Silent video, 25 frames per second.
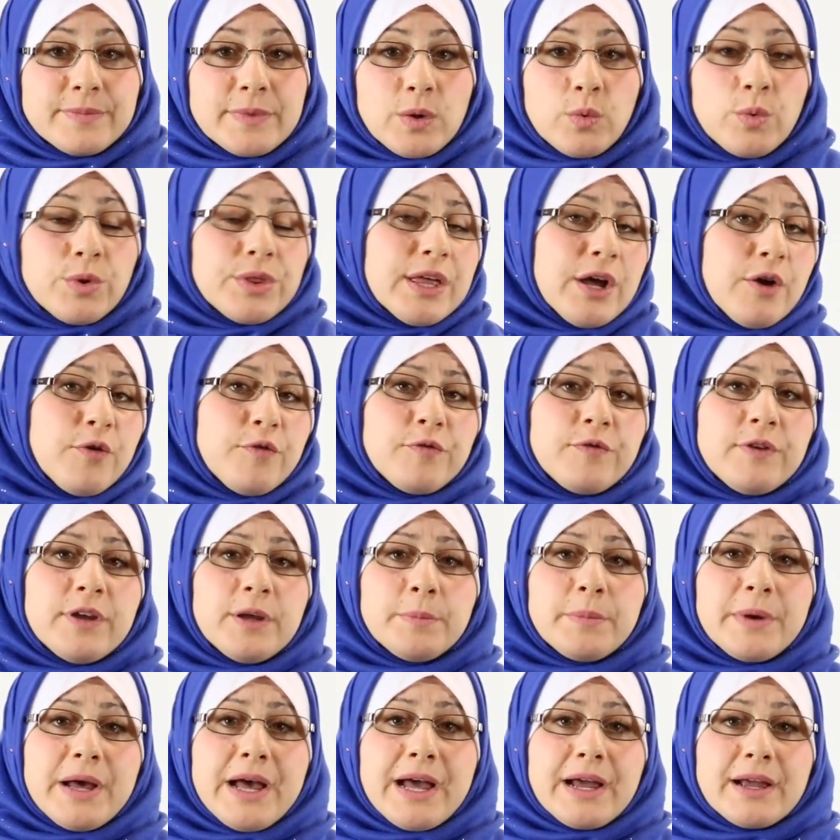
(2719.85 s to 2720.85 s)
Without
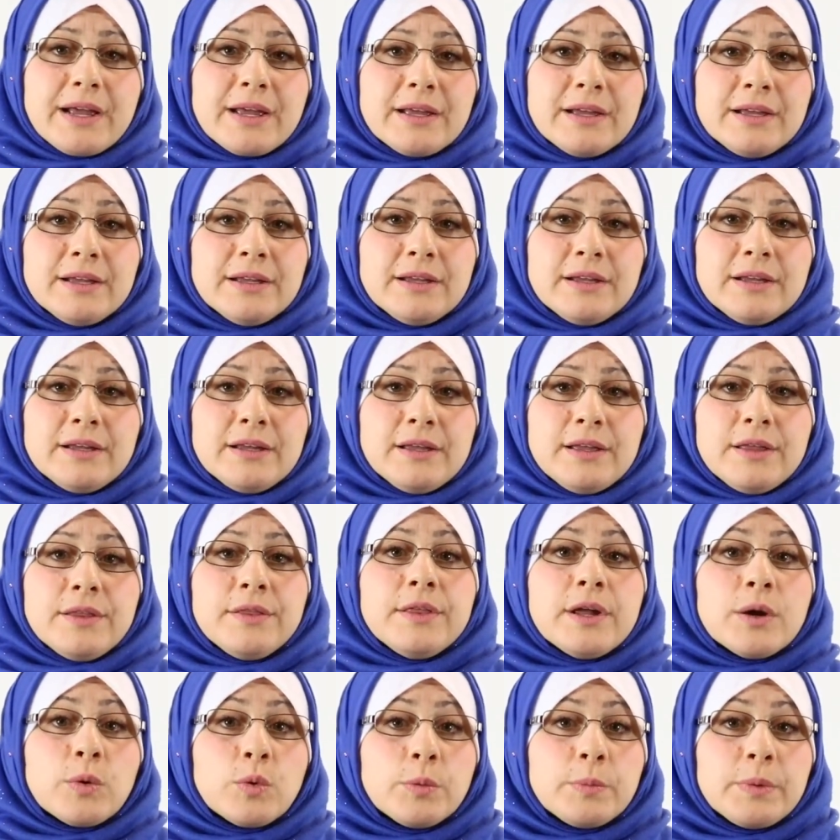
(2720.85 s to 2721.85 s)
feedback,
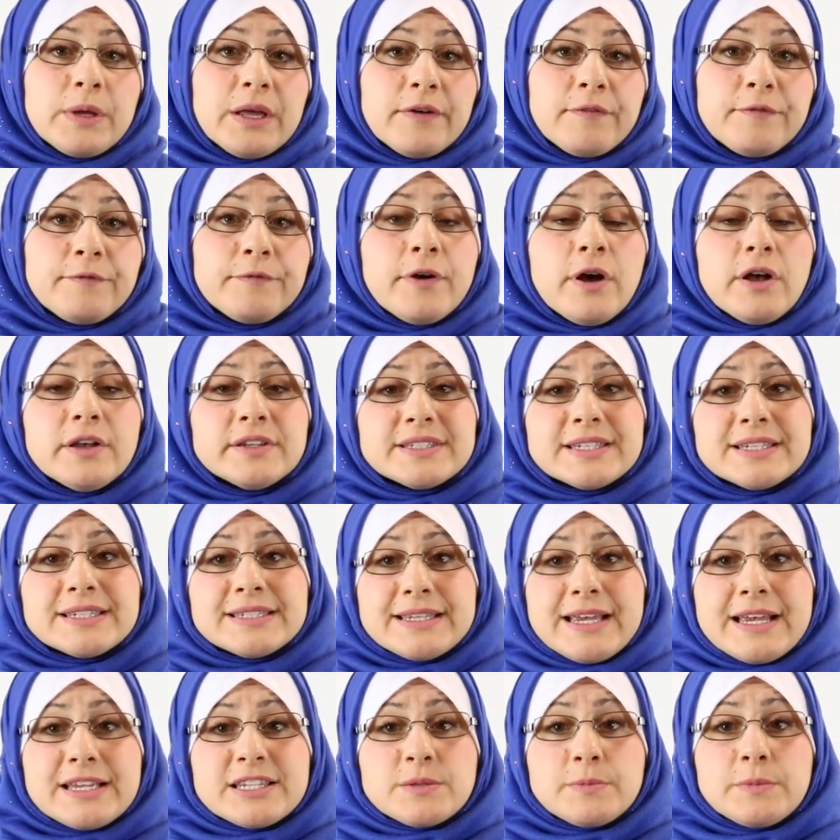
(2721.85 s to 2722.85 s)
there will be a false
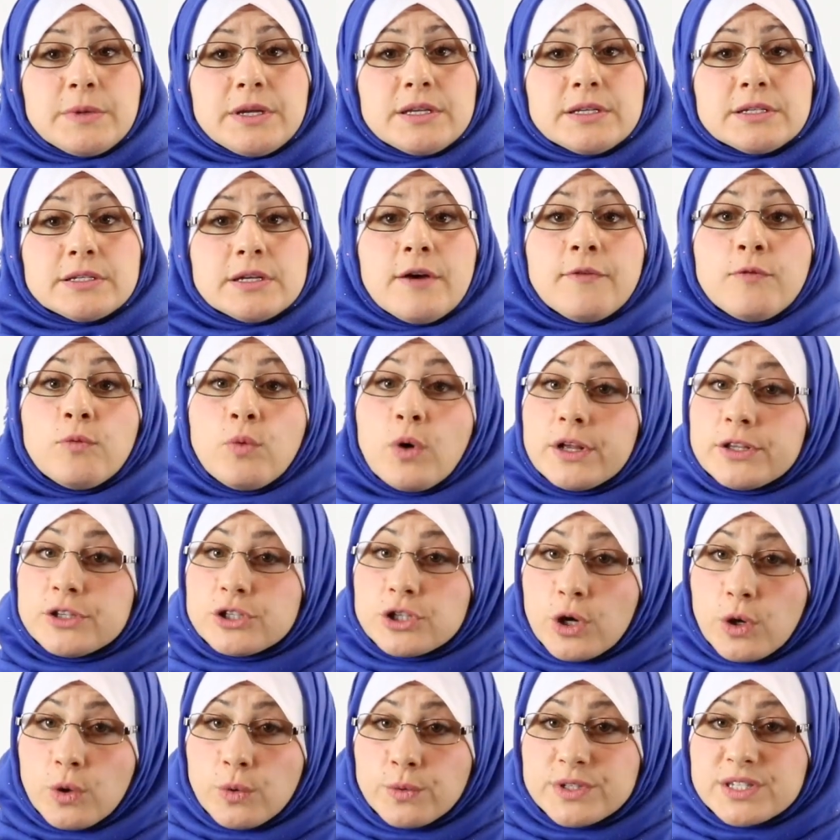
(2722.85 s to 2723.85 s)
assessment of one's
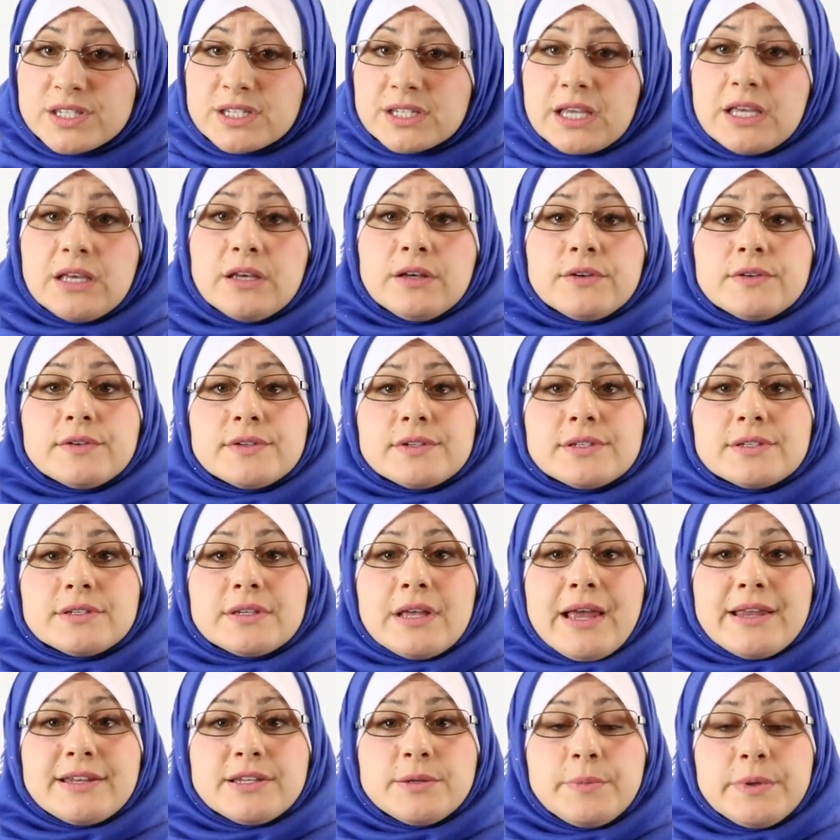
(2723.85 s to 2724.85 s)
own skills
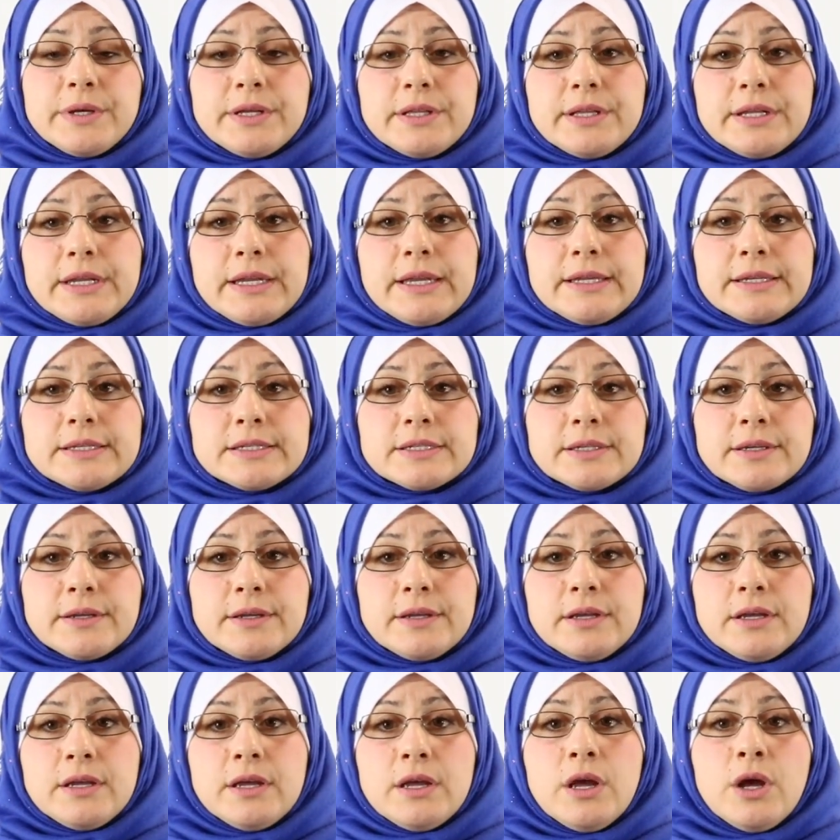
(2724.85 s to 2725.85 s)
and abilities,
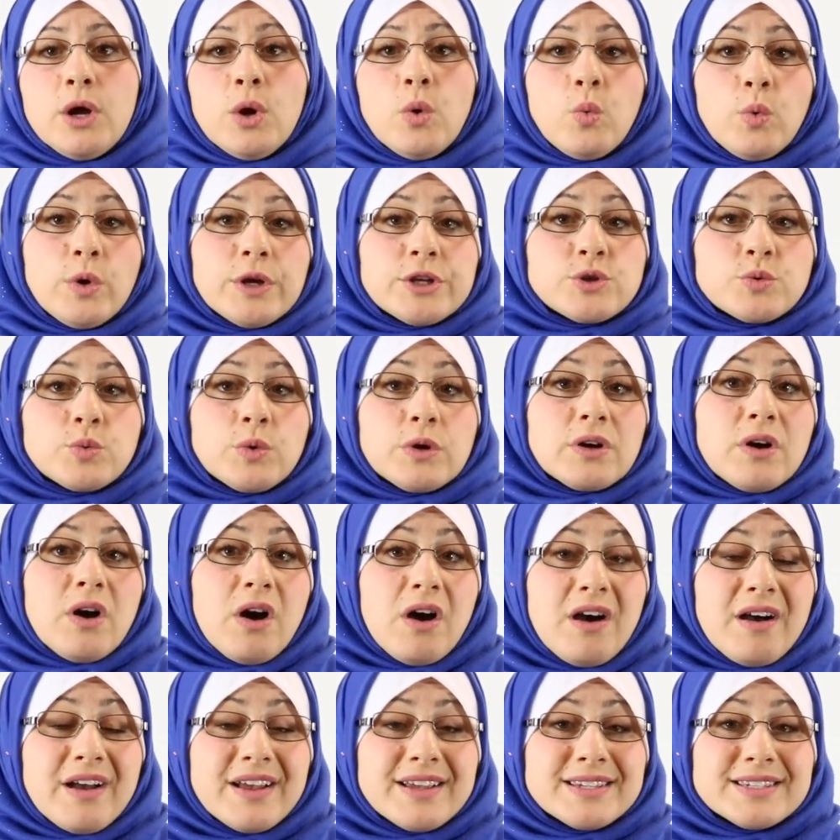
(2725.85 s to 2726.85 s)
which will
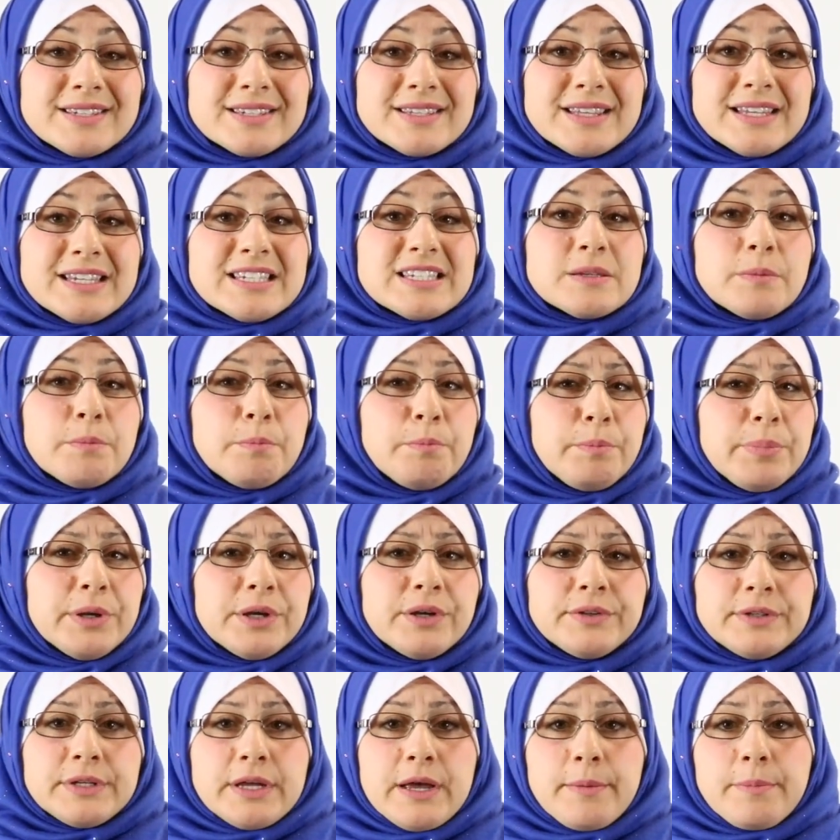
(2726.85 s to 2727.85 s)
cause this
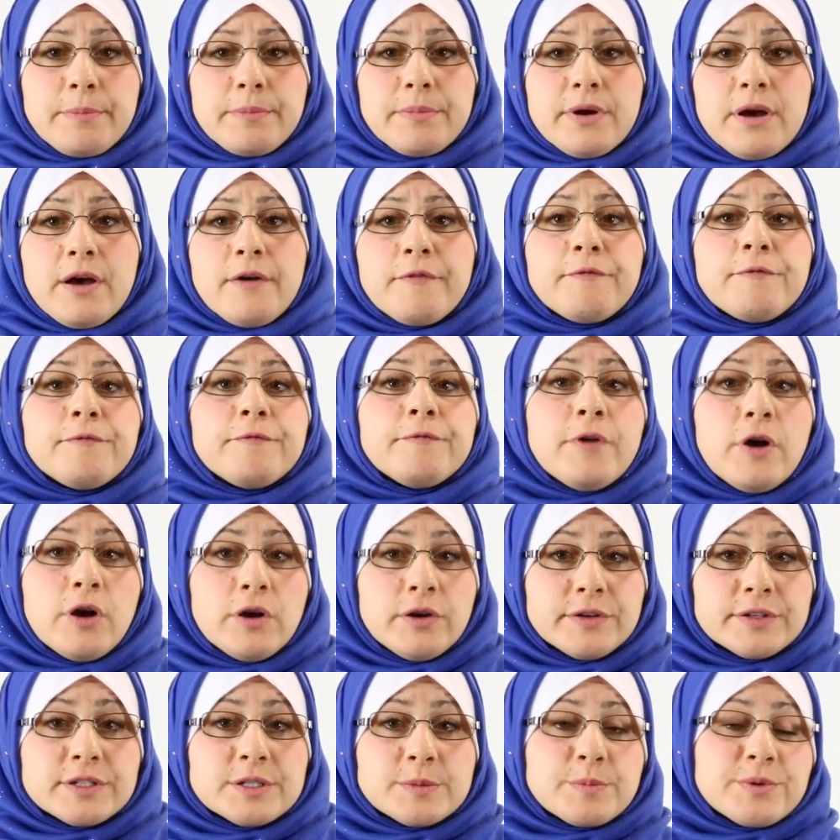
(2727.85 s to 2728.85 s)
buildup of
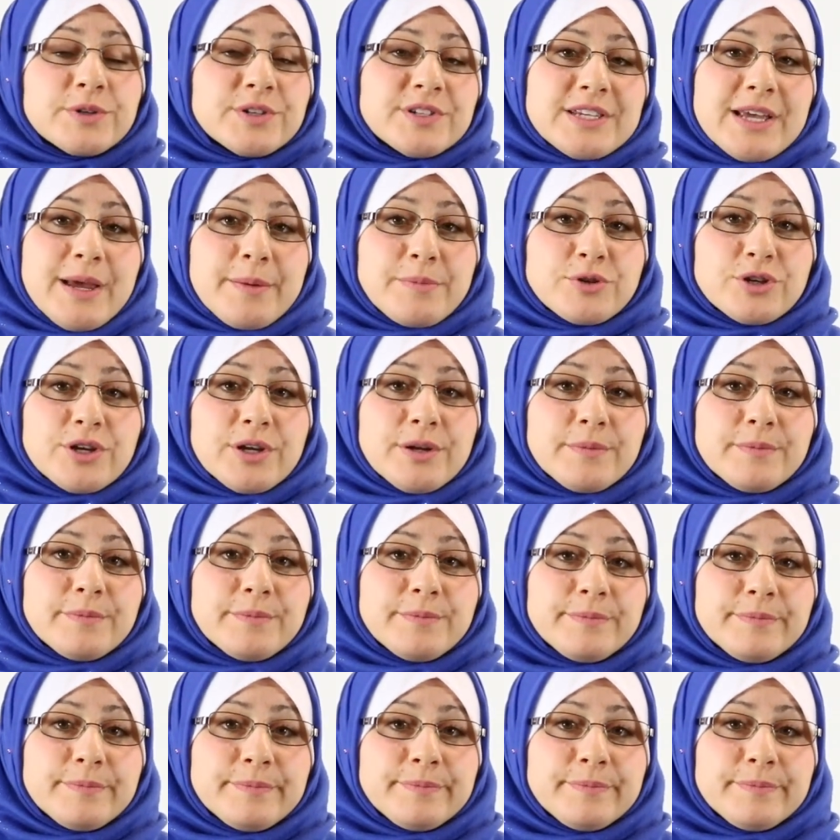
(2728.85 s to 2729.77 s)
false perception.